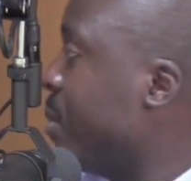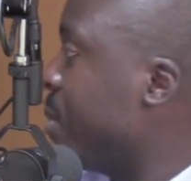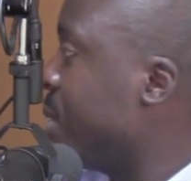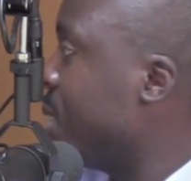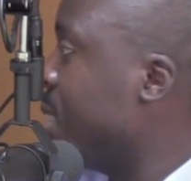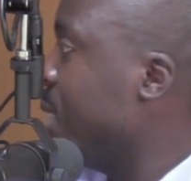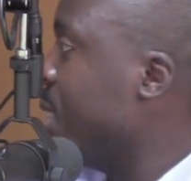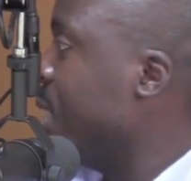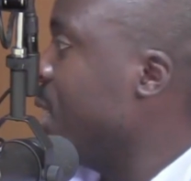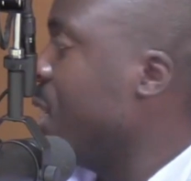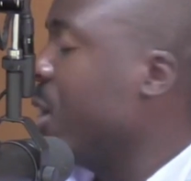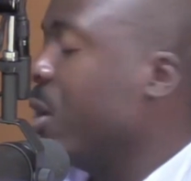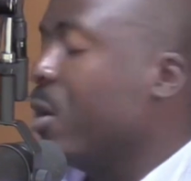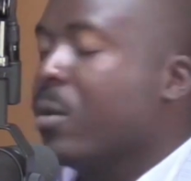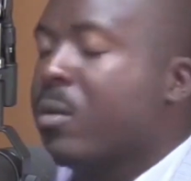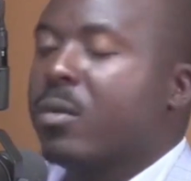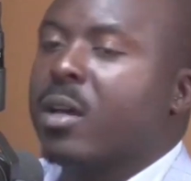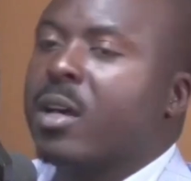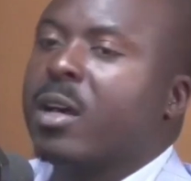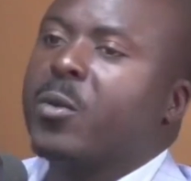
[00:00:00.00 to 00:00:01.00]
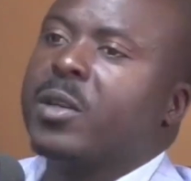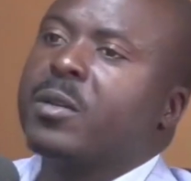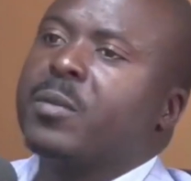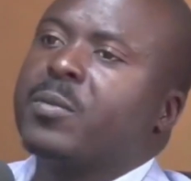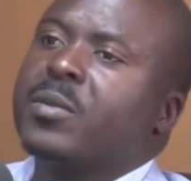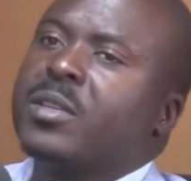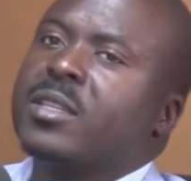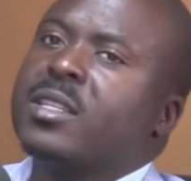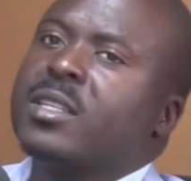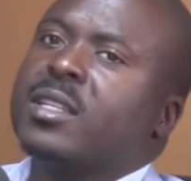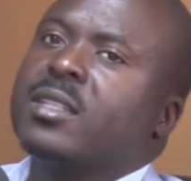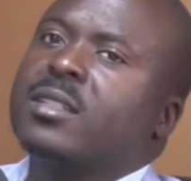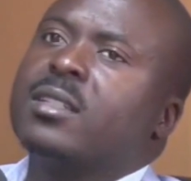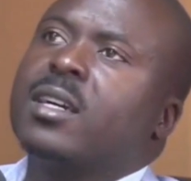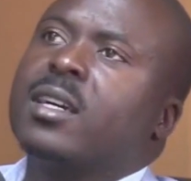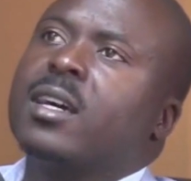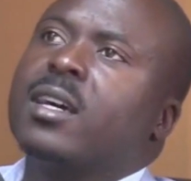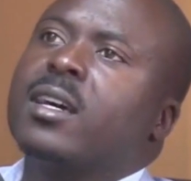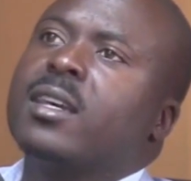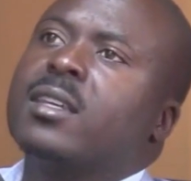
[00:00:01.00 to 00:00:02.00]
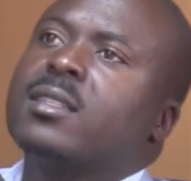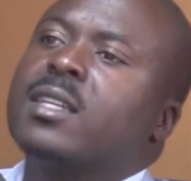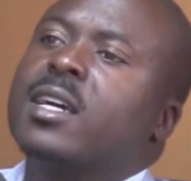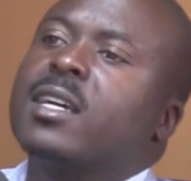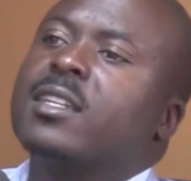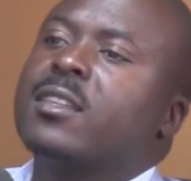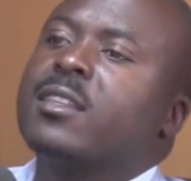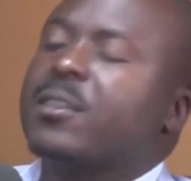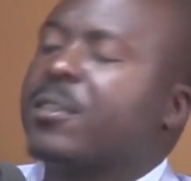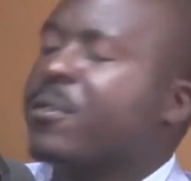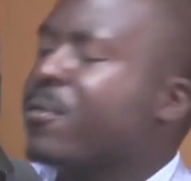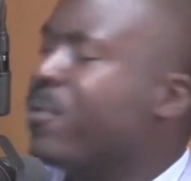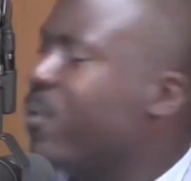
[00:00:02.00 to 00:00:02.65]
When a person is under the influence of